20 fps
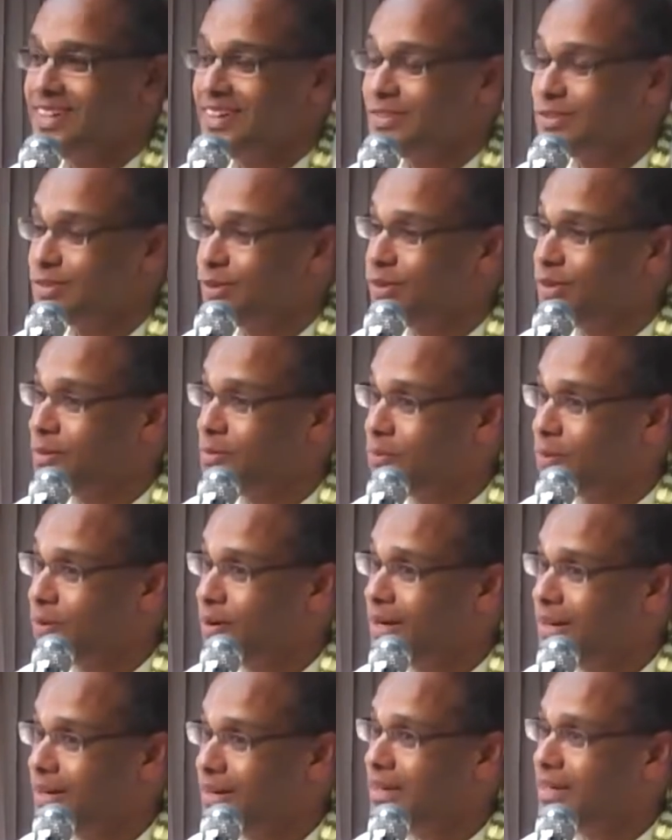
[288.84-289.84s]
So the
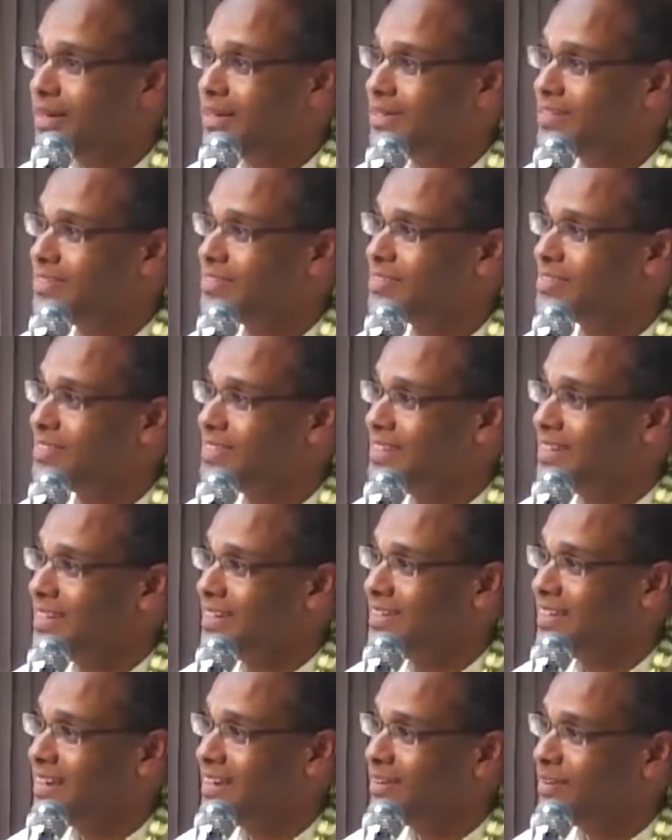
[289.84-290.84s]
point is
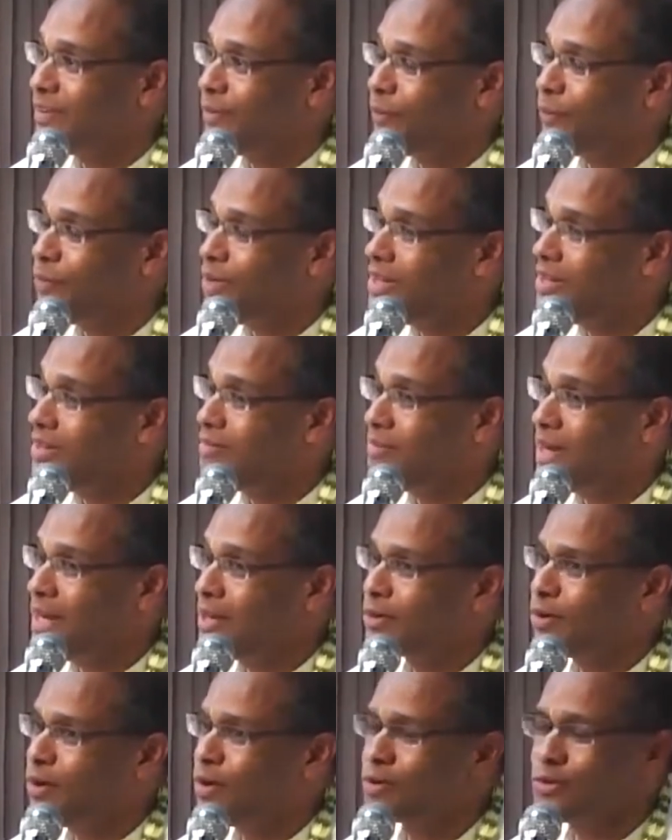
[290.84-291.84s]
that we
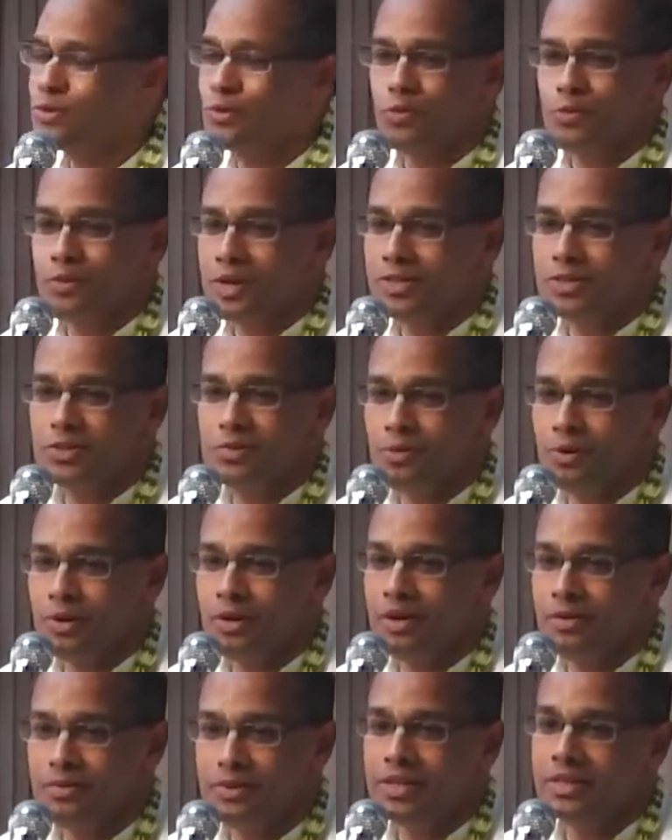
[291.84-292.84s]
may talk so much about
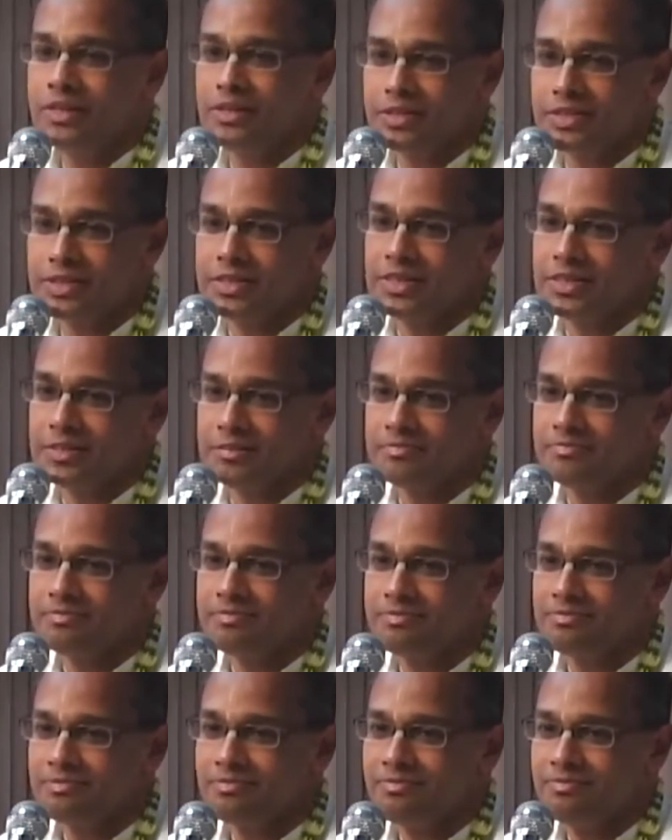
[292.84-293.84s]
loving Krishna.
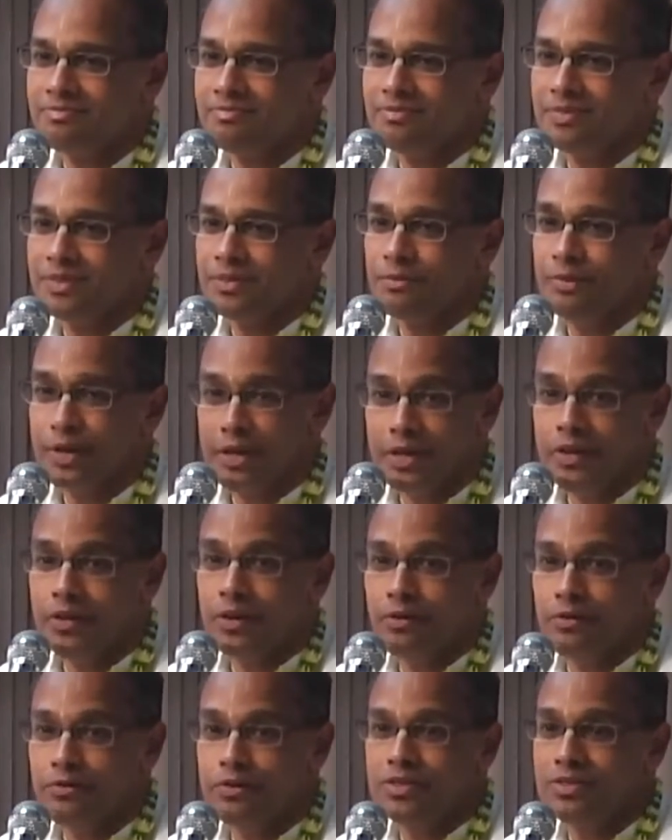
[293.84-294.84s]
Very
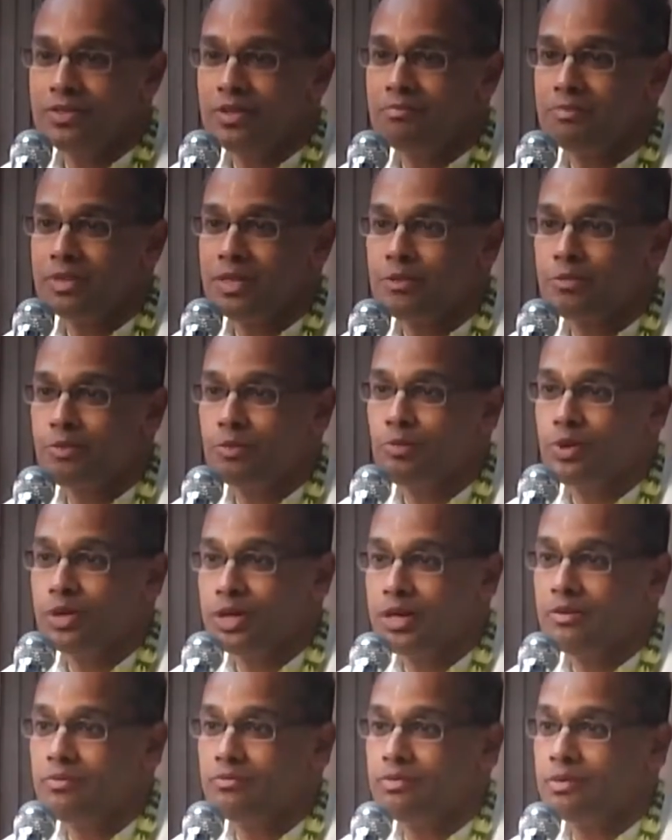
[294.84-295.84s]
often, sometimes when we
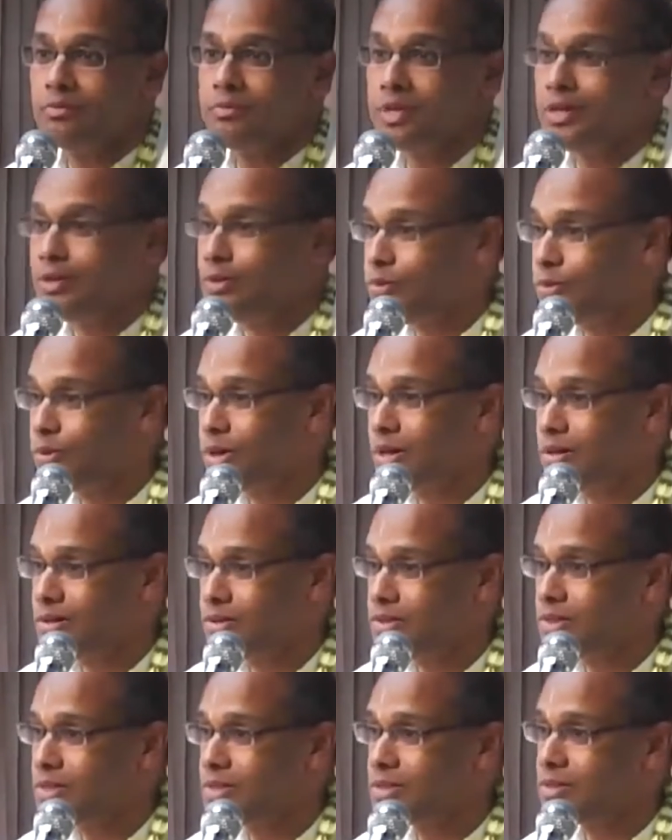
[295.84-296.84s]
come from Hindu
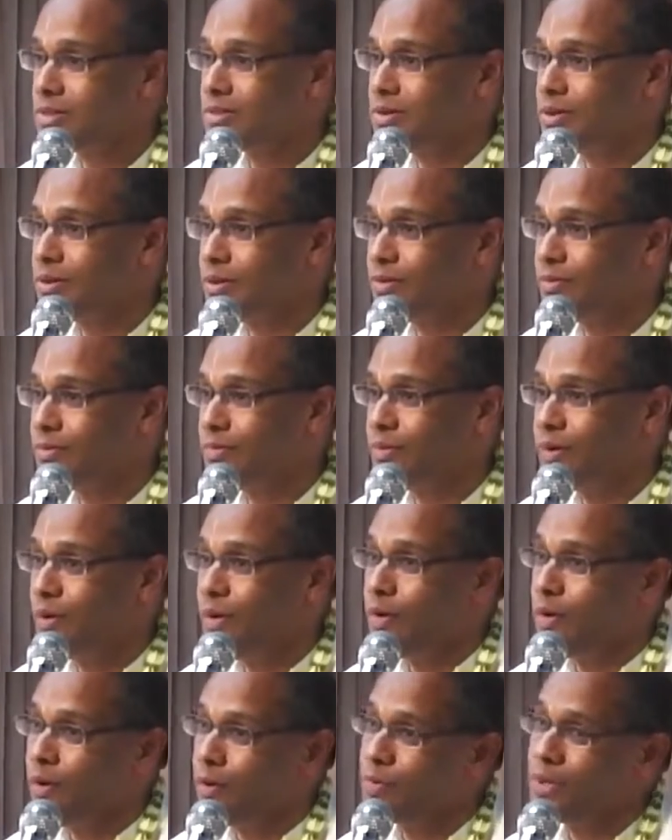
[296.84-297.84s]
culture or
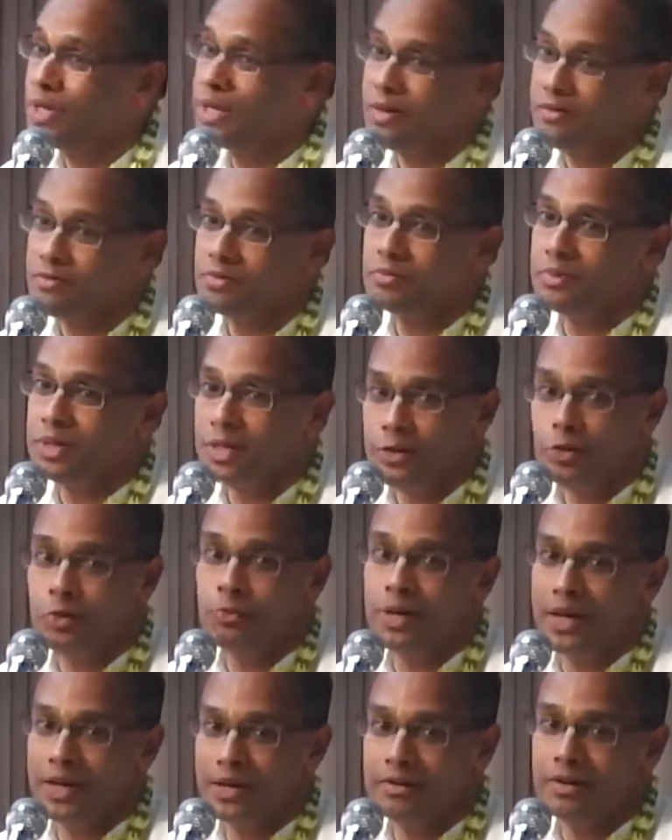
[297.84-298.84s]
we come from Hindu
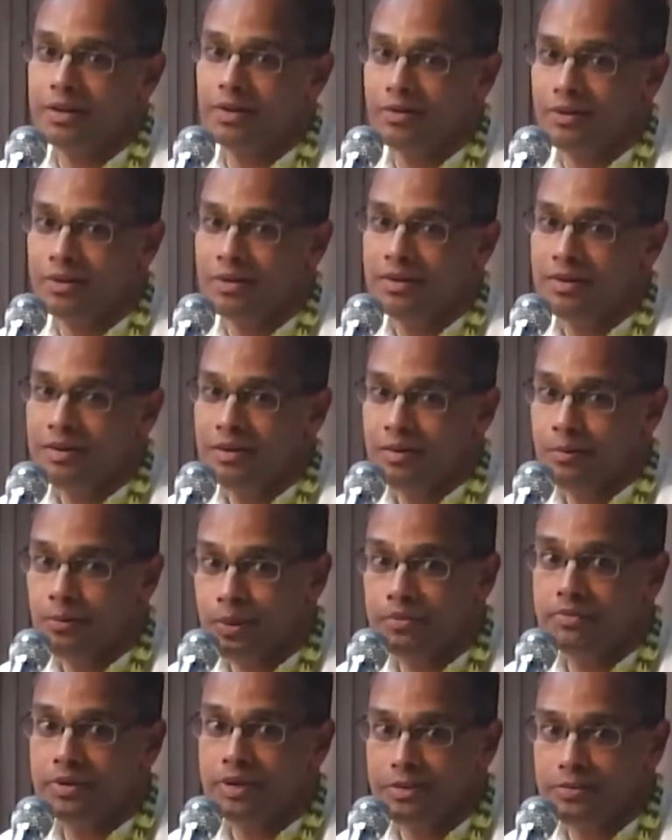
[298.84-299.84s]
background,
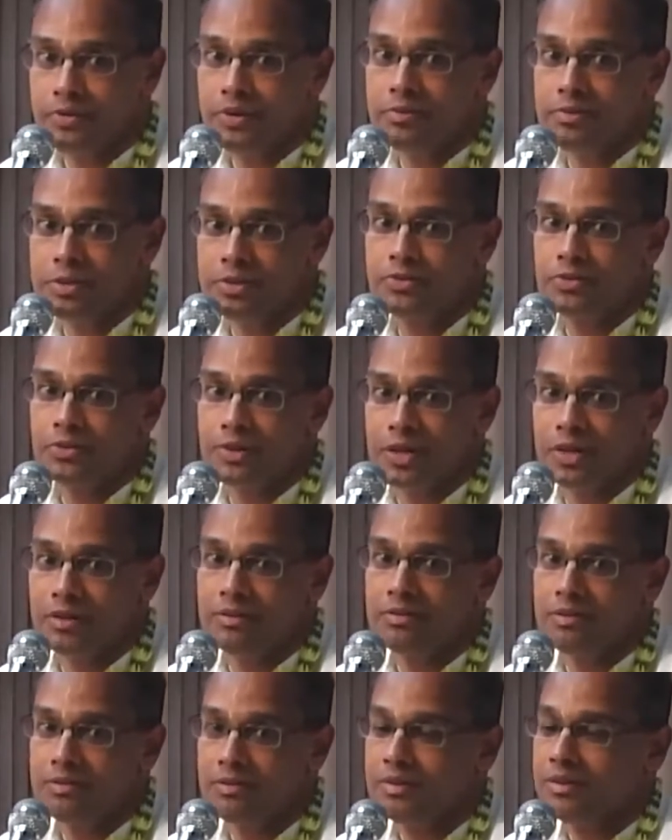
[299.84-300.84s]
we are very famous for that.
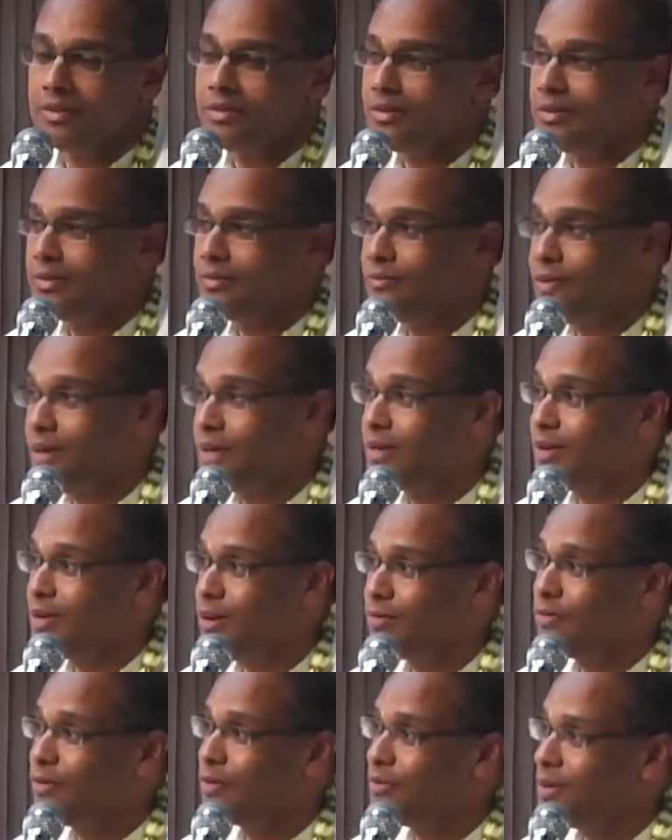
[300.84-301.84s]
Very
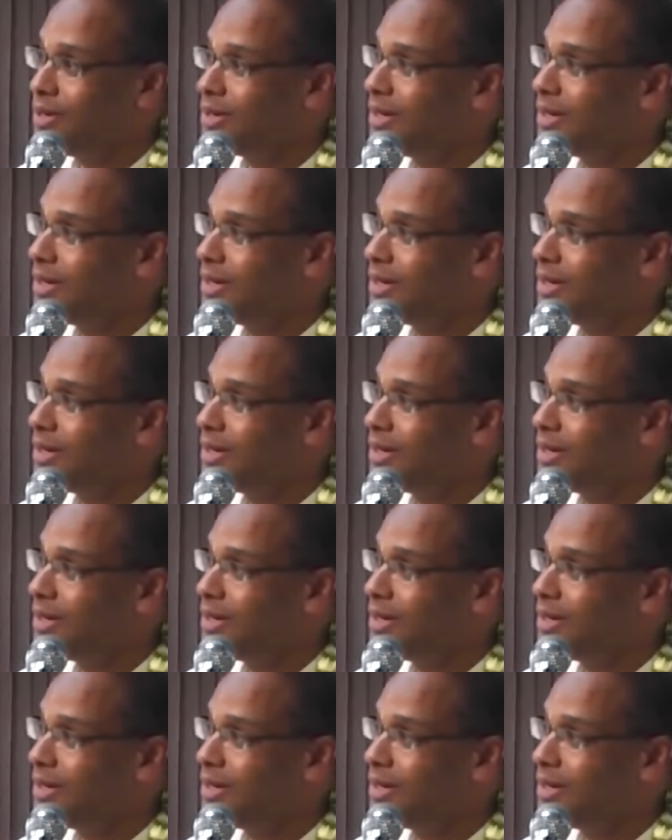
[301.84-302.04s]
often we